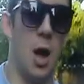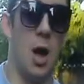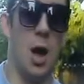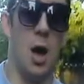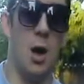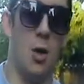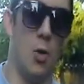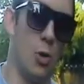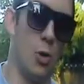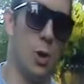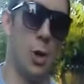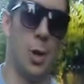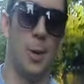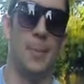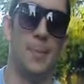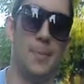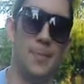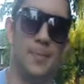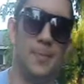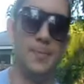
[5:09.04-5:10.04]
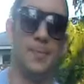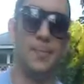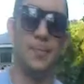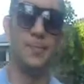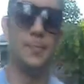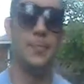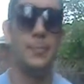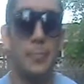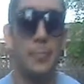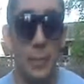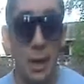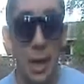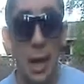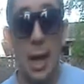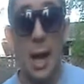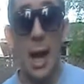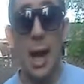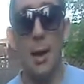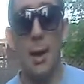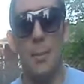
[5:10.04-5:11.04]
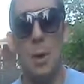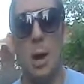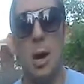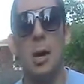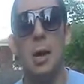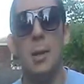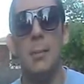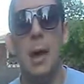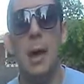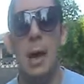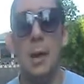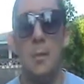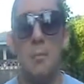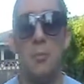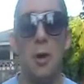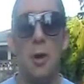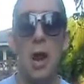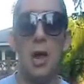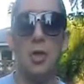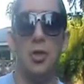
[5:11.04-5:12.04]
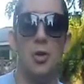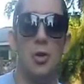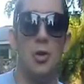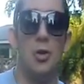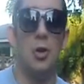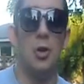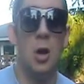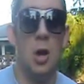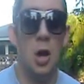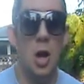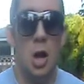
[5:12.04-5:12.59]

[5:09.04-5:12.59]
order. America made a breakthrough